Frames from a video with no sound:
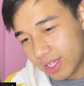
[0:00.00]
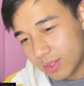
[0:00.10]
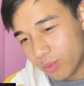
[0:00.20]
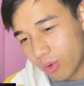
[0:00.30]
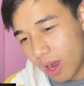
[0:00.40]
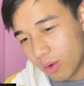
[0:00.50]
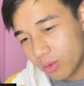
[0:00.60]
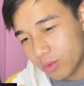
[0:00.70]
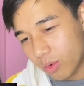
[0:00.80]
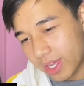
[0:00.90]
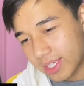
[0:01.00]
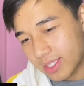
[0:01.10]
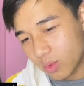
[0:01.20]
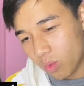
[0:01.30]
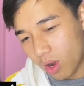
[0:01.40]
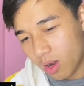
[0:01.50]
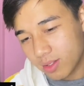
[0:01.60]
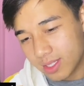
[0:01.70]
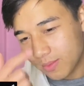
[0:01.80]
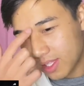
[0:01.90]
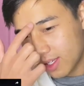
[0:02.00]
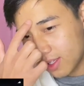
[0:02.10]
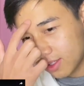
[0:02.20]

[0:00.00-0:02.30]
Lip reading: Proud race world something?